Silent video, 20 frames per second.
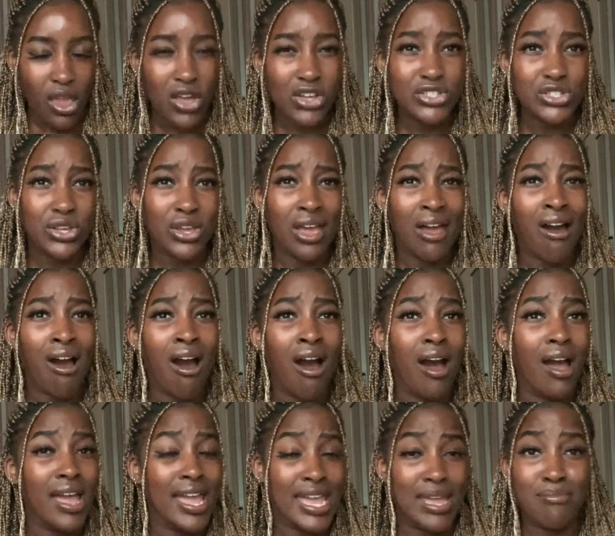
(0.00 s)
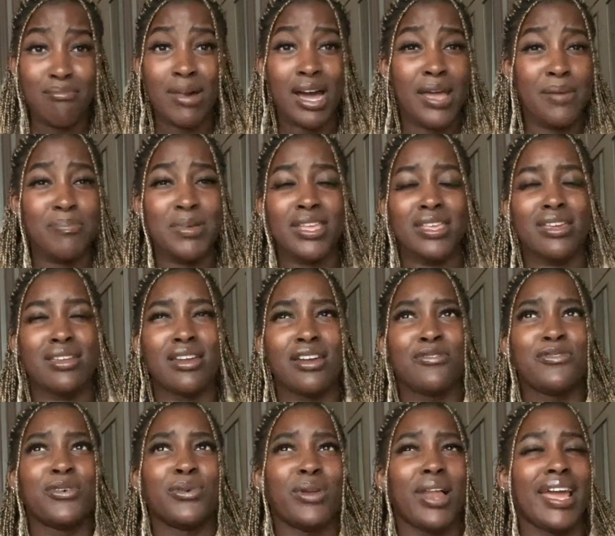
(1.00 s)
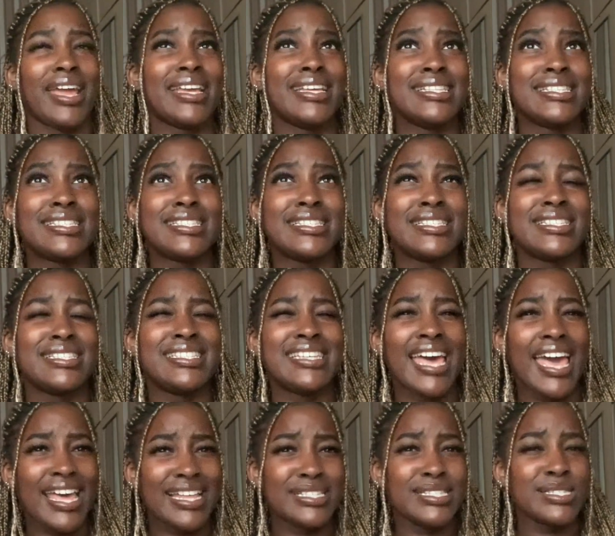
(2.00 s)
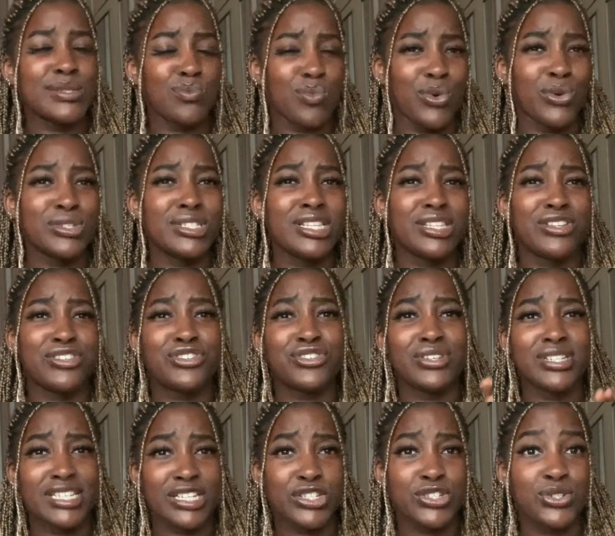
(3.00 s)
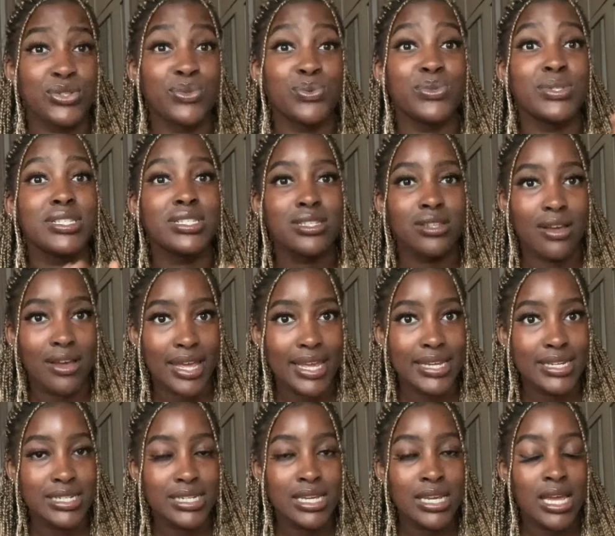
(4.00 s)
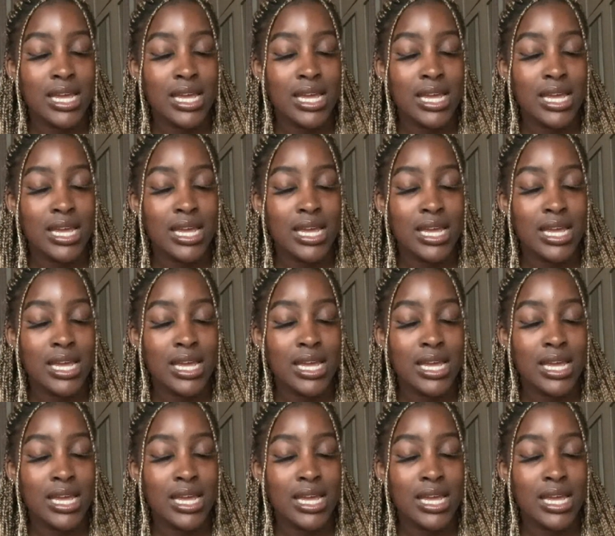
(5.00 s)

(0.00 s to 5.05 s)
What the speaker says: So yeah, in my opinion, I feel like it tends more to the traditional side